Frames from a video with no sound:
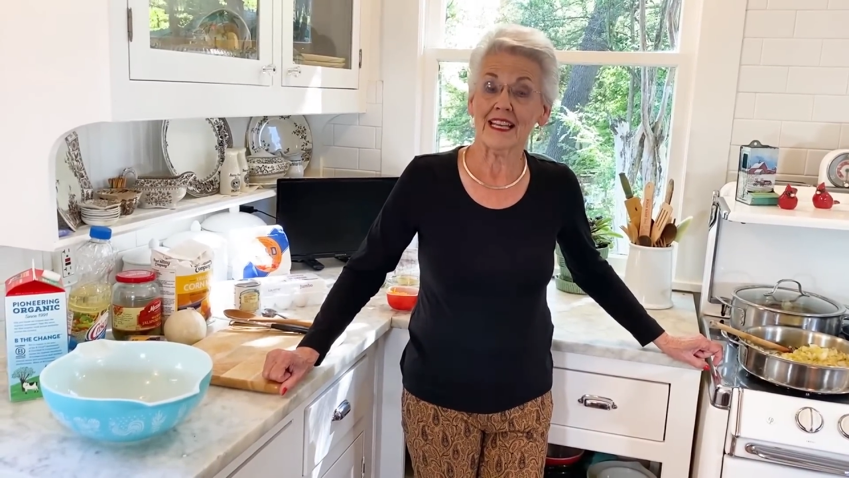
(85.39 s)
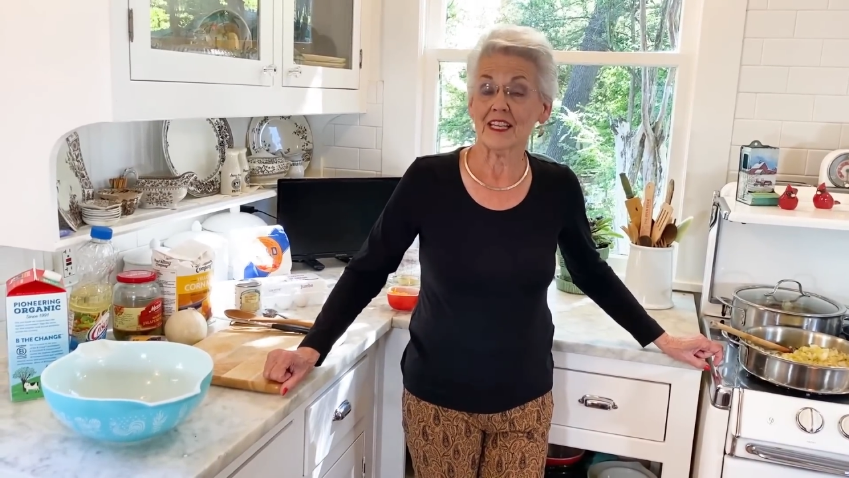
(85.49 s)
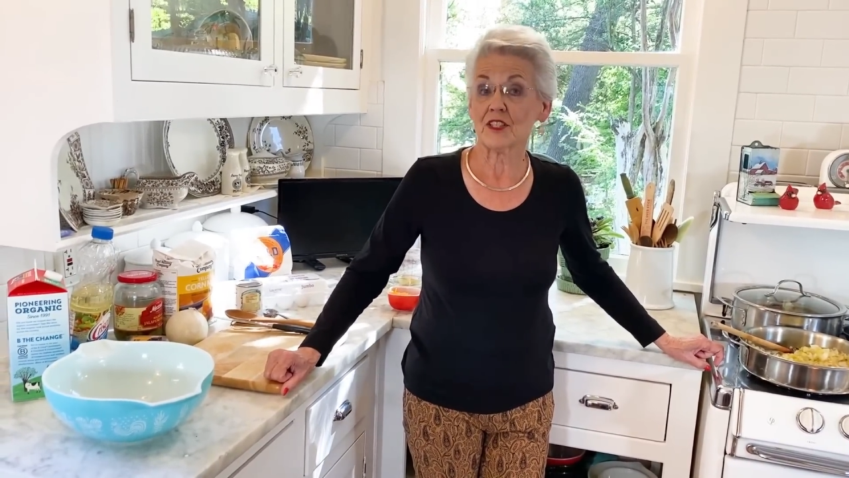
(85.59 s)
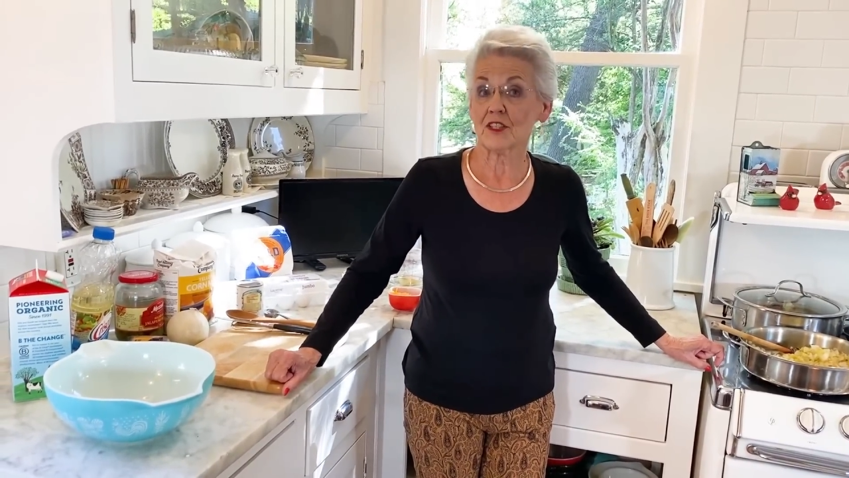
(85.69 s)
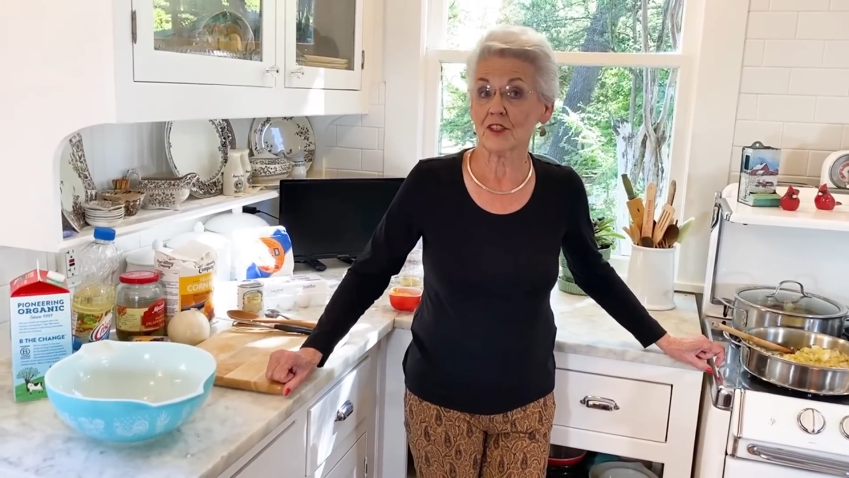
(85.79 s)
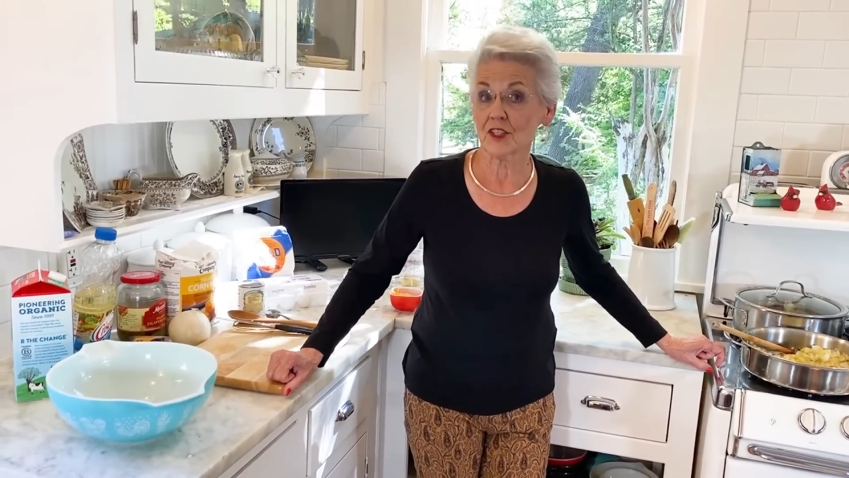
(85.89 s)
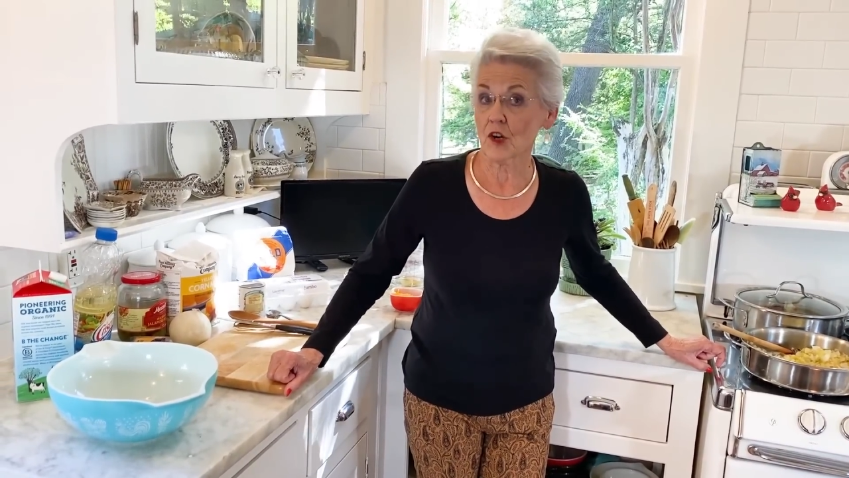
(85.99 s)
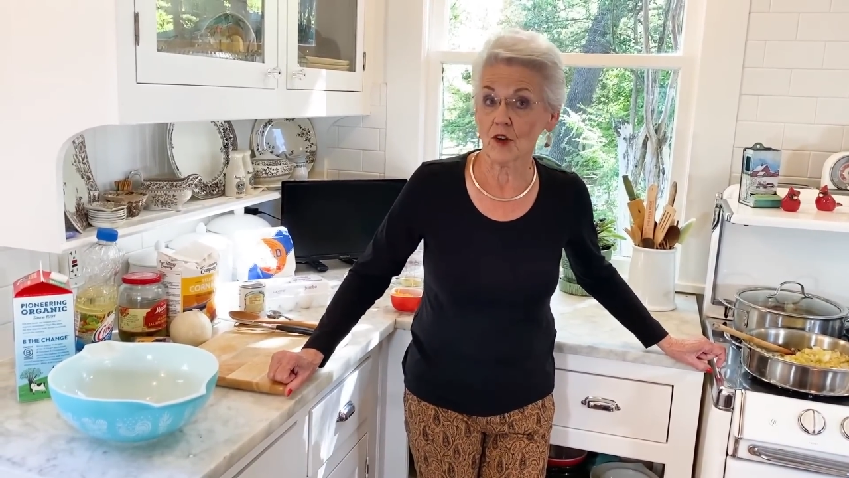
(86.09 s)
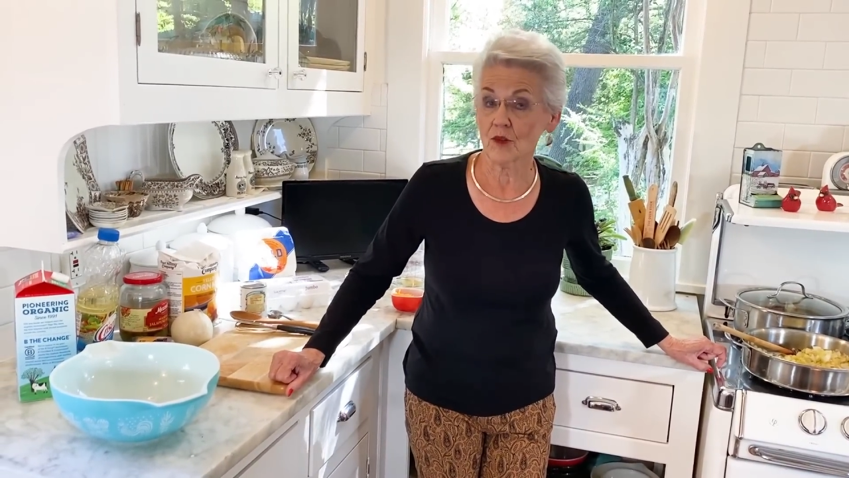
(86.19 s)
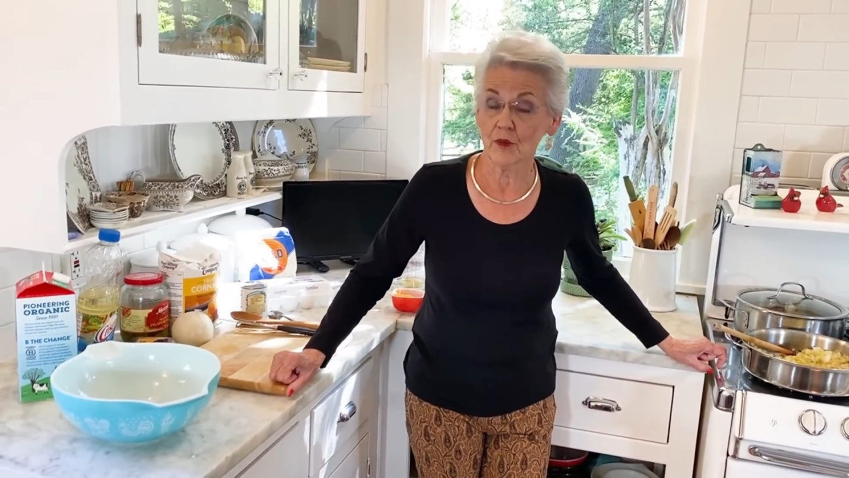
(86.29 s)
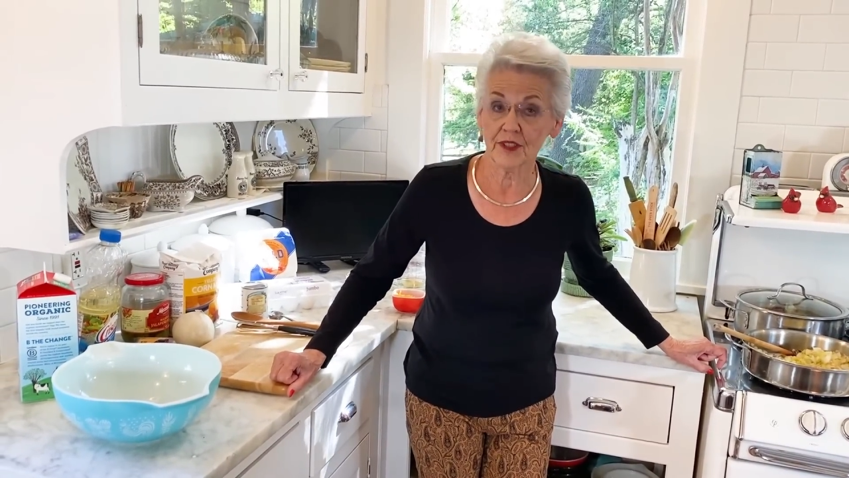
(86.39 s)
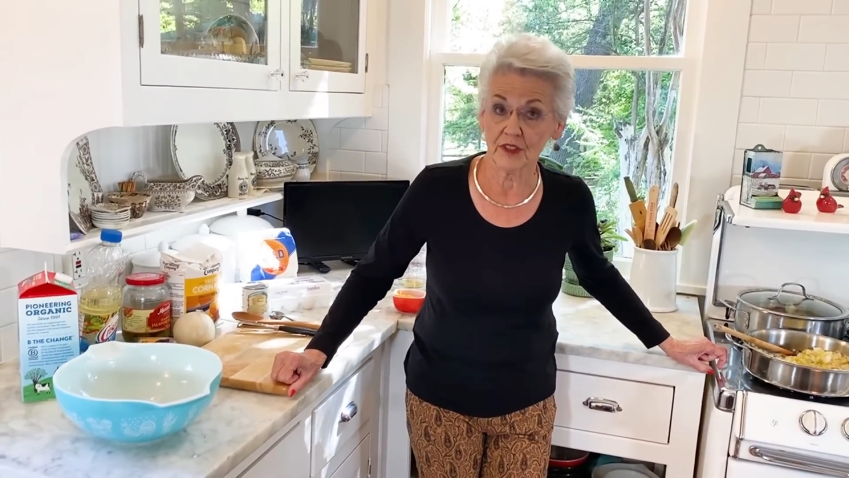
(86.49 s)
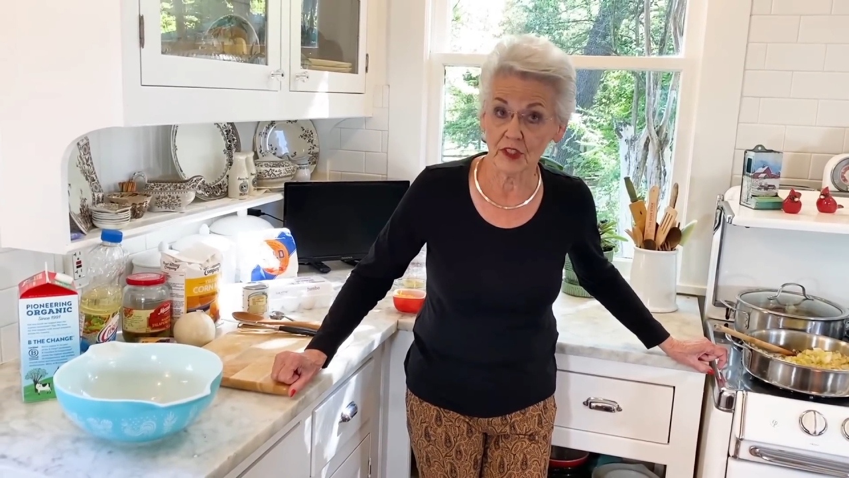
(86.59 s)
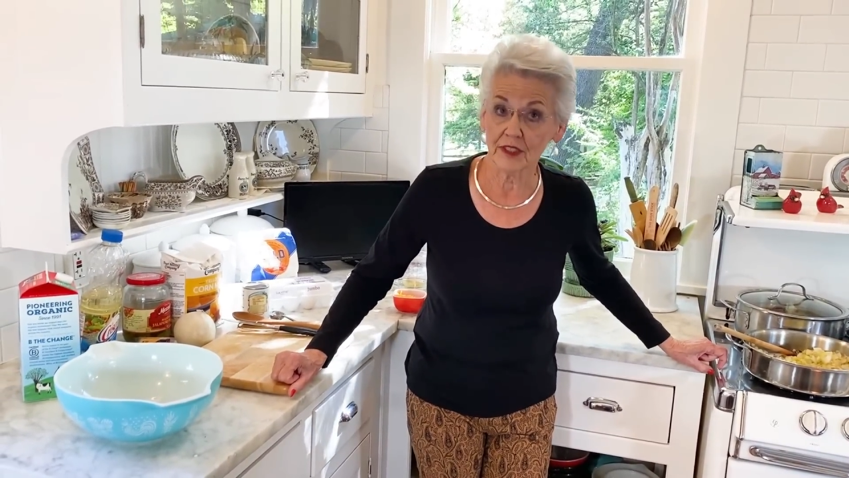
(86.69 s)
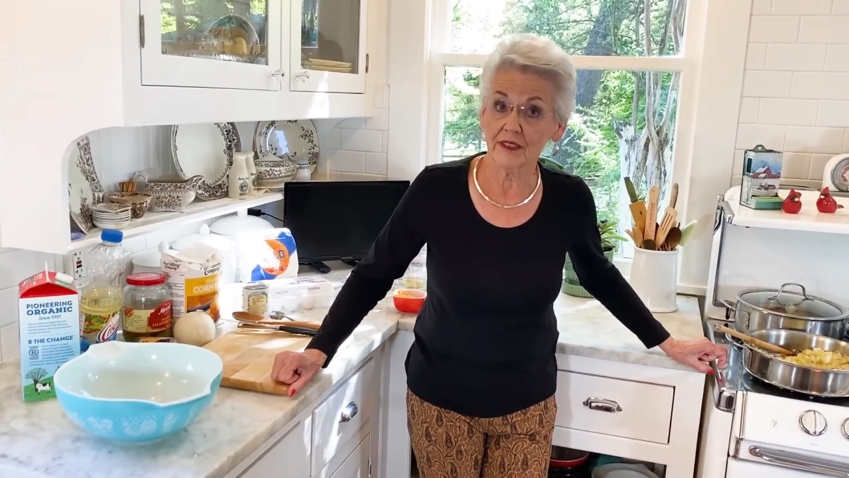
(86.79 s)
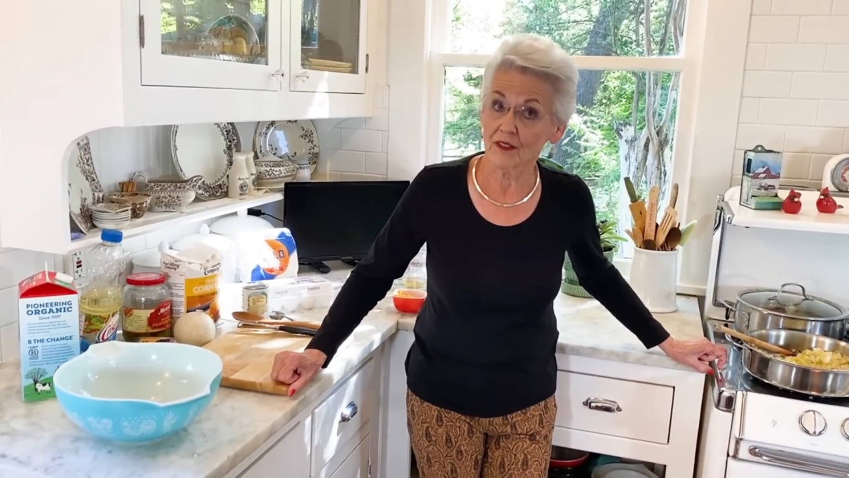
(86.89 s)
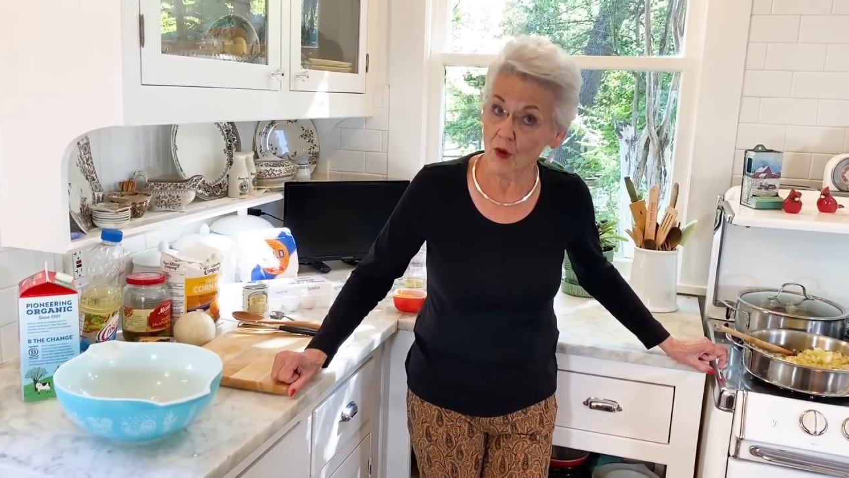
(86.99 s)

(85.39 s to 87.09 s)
is to start with good